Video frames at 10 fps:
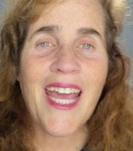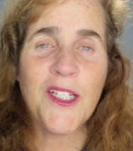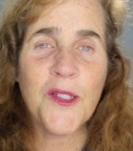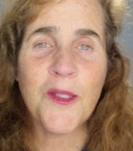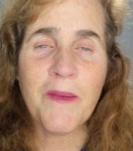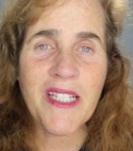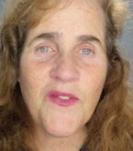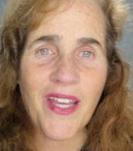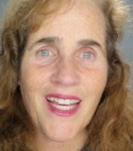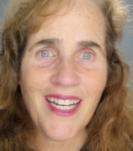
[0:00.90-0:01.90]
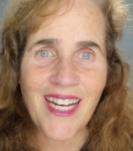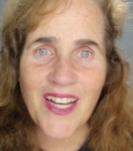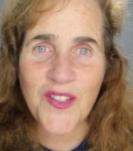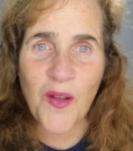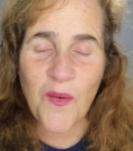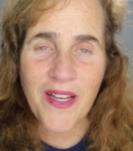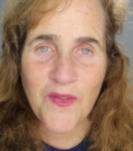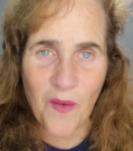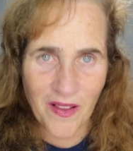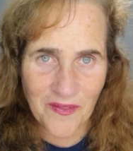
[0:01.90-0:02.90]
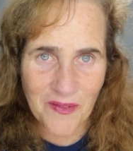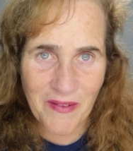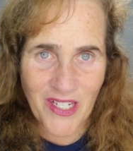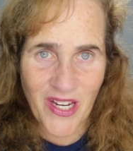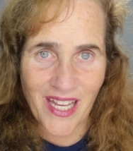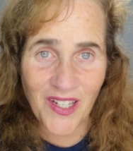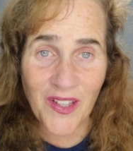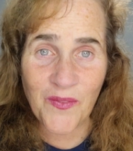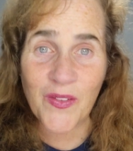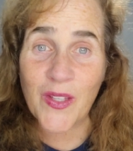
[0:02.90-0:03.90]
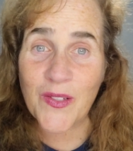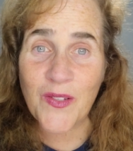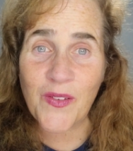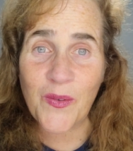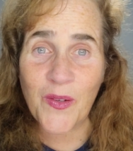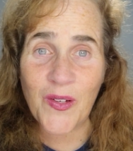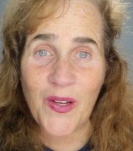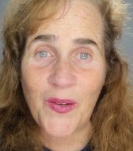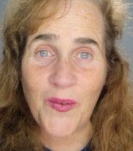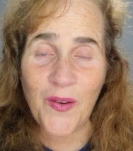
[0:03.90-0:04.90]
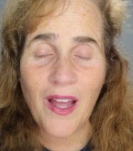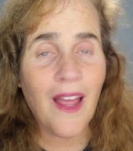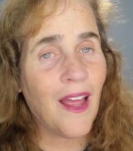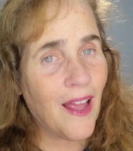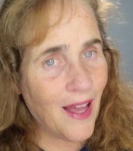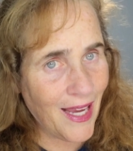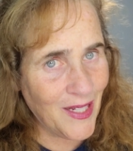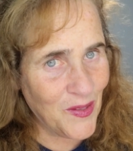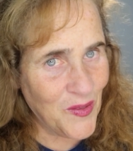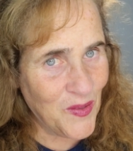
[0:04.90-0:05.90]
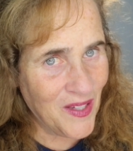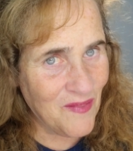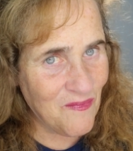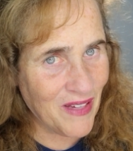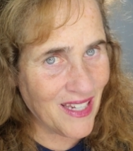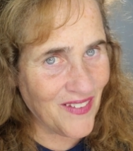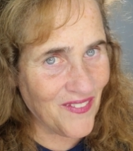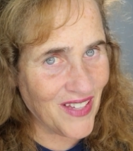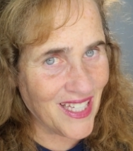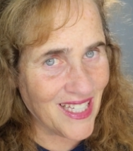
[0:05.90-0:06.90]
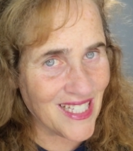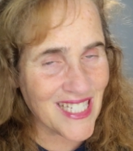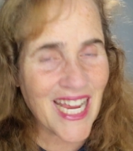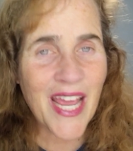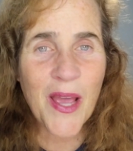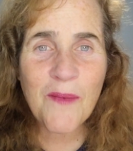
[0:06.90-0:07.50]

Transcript: Hey Jules Blessed Vegan, and as always, welcome to my channel. And for those of you who are new, I know you can benefit.